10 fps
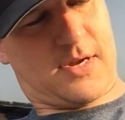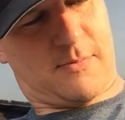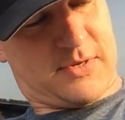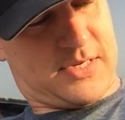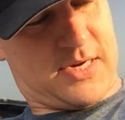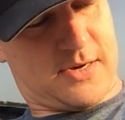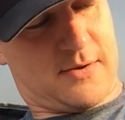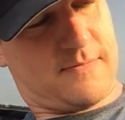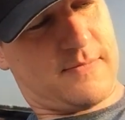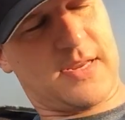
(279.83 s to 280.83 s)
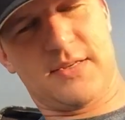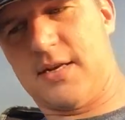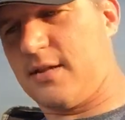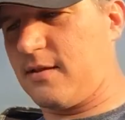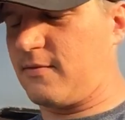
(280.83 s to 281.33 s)
Got a mosquito. That's
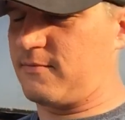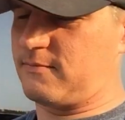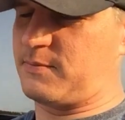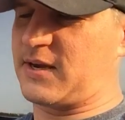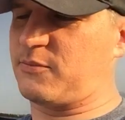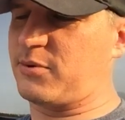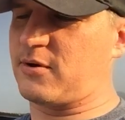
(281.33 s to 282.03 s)
not the best